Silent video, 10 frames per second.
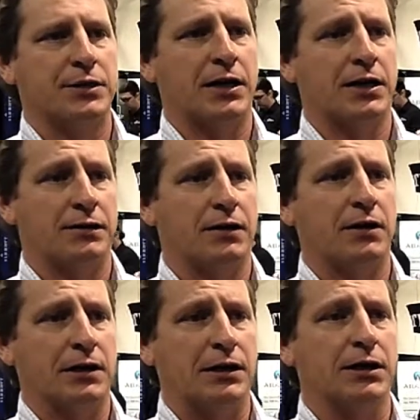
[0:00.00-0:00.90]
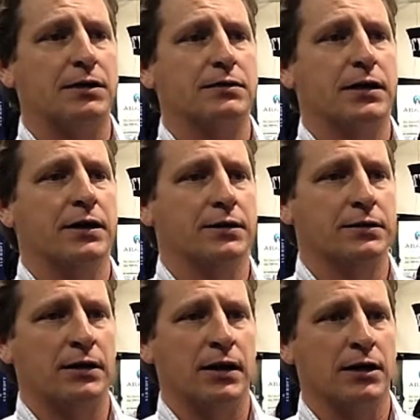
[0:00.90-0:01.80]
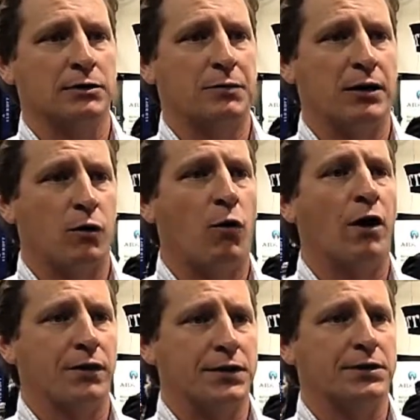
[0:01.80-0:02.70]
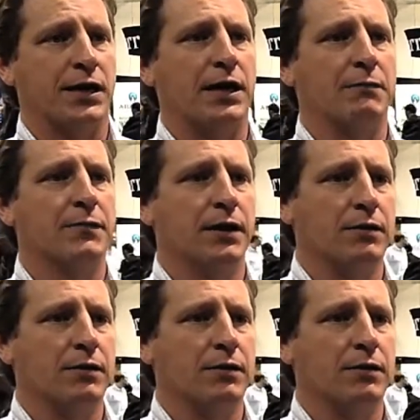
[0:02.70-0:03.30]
target their need and uh, spend quality time,